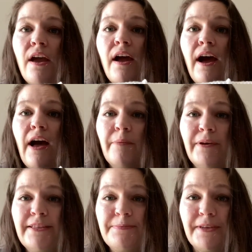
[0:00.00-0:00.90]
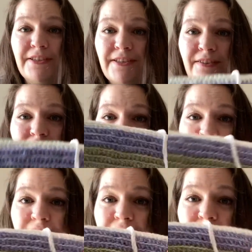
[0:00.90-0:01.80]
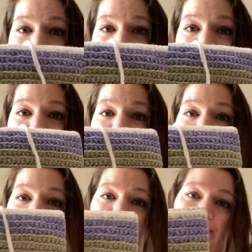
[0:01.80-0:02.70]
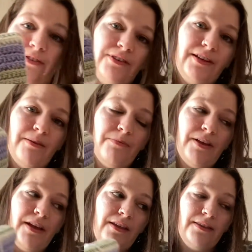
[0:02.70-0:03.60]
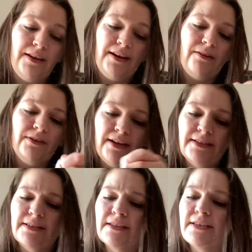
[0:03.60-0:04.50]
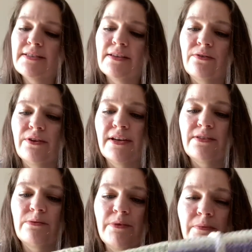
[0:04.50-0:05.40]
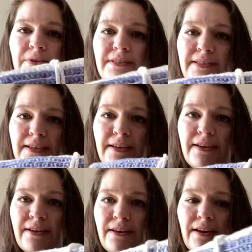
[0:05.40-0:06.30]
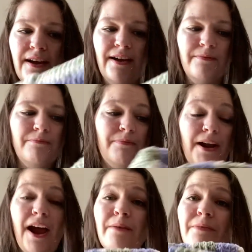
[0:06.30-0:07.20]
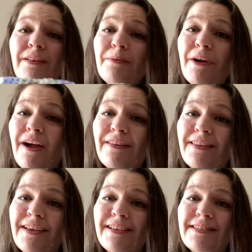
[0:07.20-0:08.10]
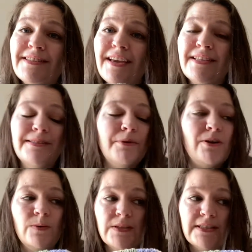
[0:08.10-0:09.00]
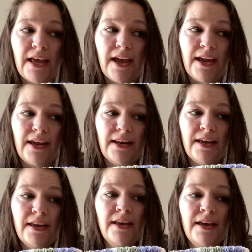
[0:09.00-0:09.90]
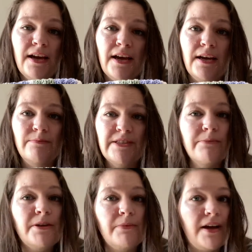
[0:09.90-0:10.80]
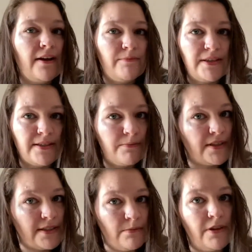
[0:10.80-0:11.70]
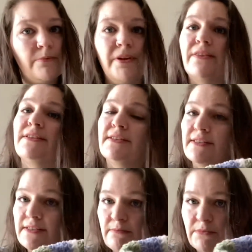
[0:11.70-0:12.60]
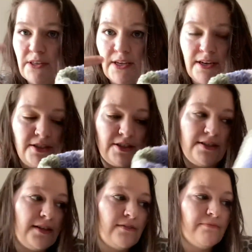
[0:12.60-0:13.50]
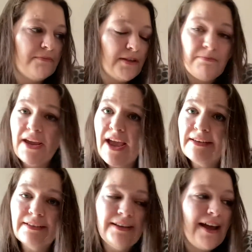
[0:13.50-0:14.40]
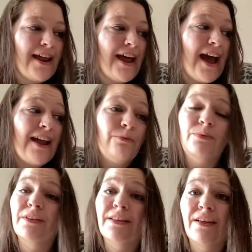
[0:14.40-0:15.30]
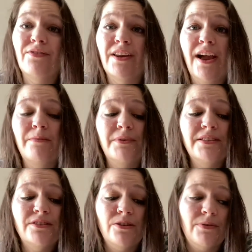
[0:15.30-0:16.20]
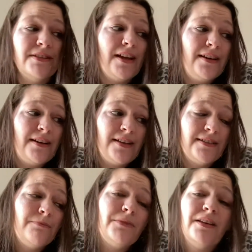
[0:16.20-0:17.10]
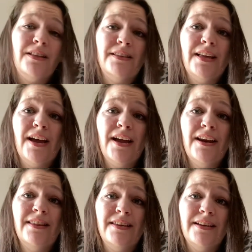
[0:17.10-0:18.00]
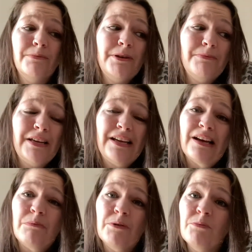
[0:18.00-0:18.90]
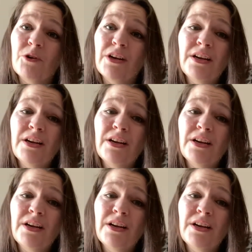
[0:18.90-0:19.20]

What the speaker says: I'll post pictures of this on Instagram where I have it folded up and laid out nicely, so you guys will be able to see. But I'm really proud of this. It's my own design. Somebody might have made something similar, but this is something that I just did in my head, and I really love it. I'd be so excited to get something like that, and I think I might make a couple more